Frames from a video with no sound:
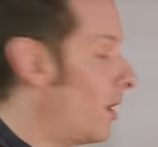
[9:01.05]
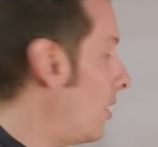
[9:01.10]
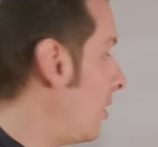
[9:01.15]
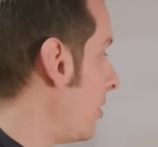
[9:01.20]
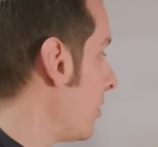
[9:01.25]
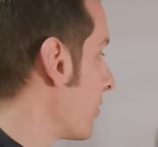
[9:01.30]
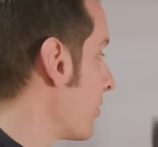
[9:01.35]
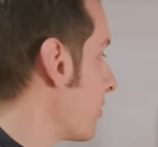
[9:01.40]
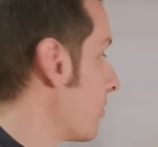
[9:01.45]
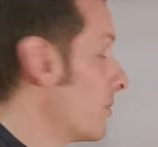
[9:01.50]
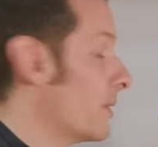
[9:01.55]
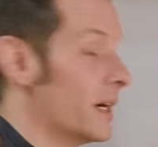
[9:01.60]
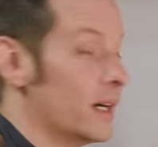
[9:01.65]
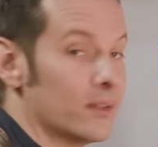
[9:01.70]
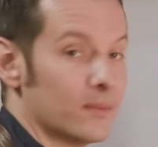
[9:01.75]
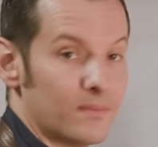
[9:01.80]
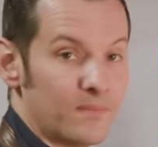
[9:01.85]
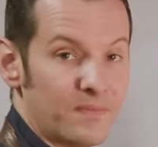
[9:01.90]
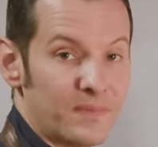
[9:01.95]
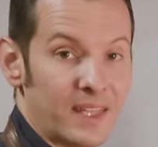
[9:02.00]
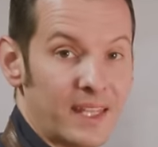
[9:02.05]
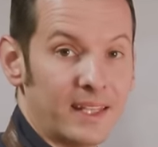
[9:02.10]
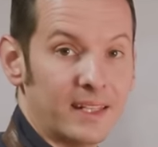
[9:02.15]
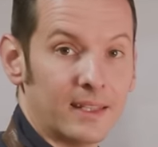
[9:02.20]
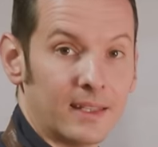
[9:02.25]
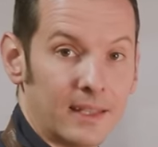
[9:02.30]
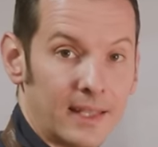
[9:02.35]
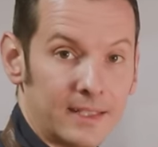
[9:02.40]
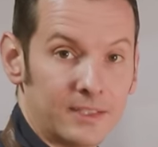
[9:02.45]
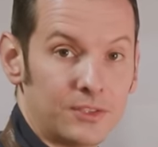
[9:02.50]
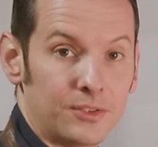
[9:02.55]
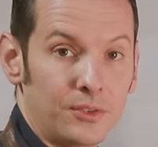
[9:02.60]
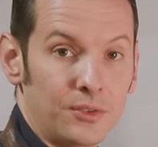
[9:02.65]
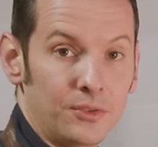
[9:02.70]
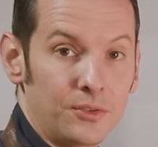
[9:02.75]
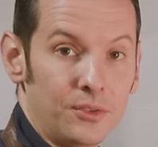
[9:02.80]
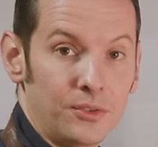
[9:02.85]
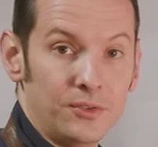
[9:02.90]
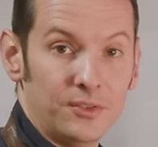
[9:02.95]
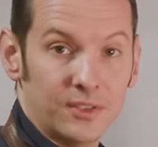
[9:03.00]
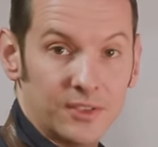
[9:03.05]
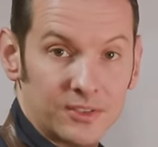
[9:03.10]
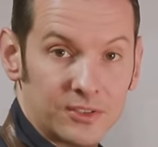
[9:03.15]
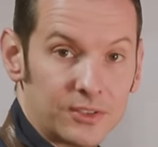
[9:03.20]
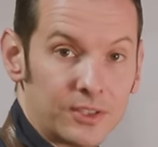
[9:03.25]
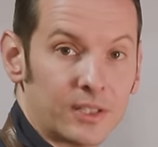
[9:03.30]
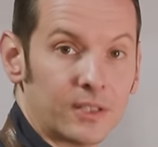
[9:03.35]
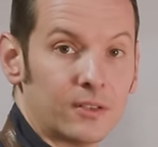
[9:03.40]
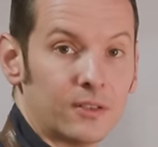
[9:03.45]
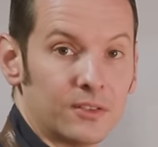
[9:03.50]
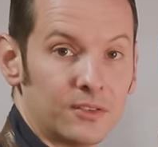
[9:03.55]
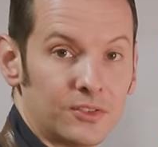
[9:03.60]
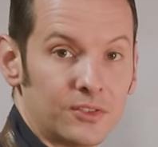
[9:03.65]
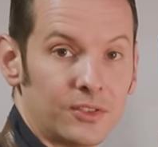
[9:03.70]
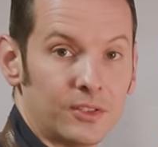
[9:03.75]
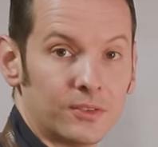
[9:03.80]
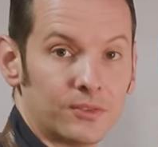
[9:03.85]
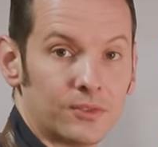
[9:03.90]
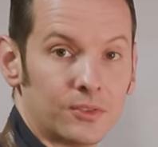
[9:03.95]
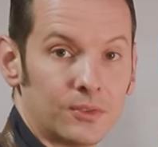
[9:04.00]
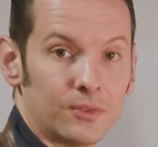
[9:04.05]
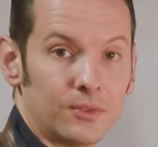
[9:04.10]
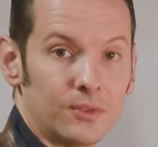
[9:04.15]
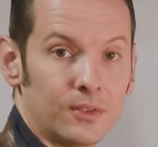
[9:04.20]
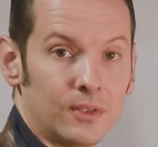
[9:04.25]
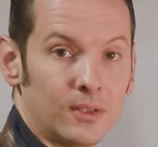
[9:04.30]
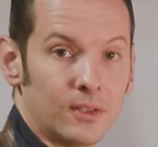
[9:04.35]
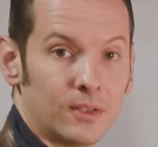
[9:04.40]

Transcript: all throughout unless you use a stick-on stencil,